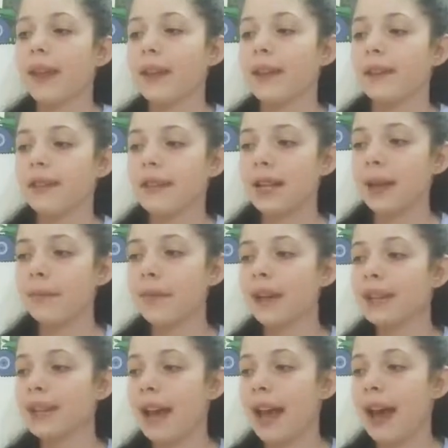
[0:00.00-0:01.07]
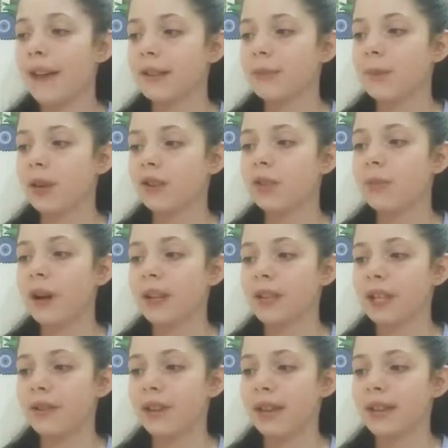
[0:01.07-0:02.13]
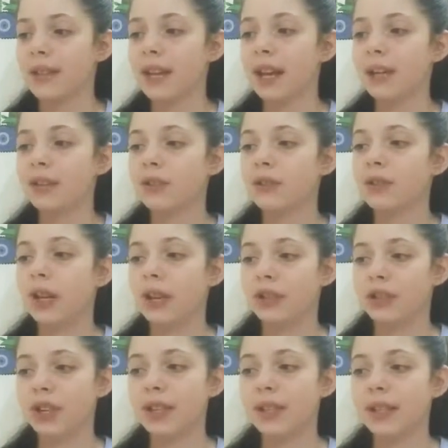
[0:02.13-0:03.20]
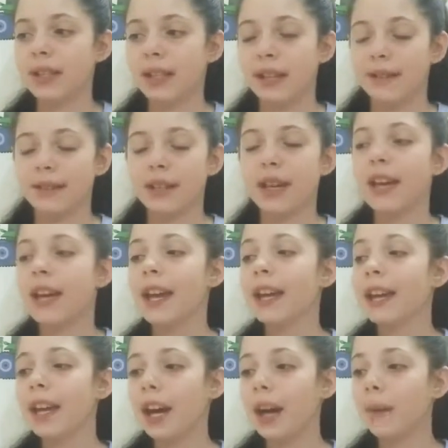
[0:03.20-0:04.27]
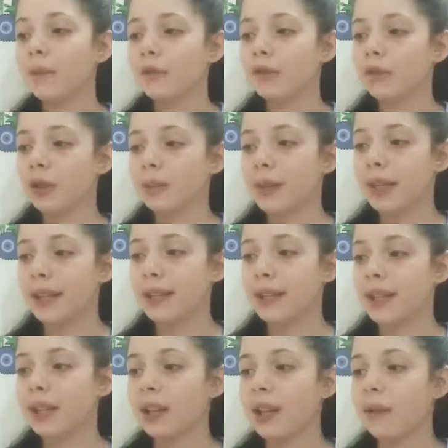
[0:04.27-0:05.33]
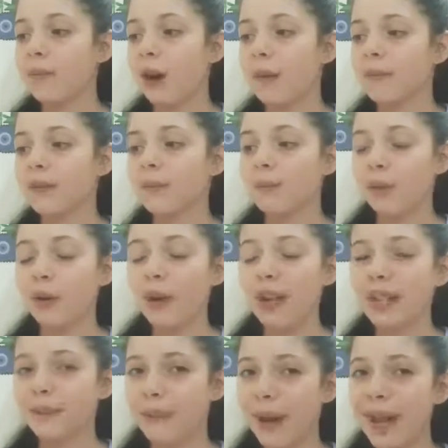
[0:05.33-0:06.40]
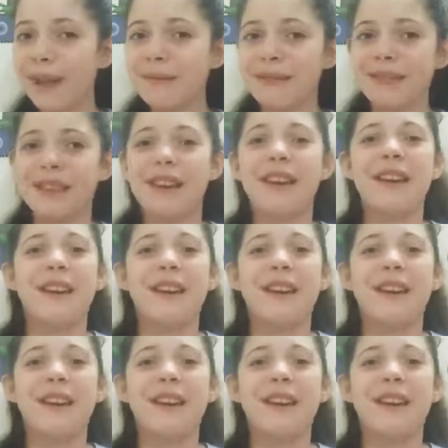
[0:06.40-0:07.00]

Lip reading: Their stomachs have special bacteria inside to digest the leaves. It comes from eating their mom's poo as babies.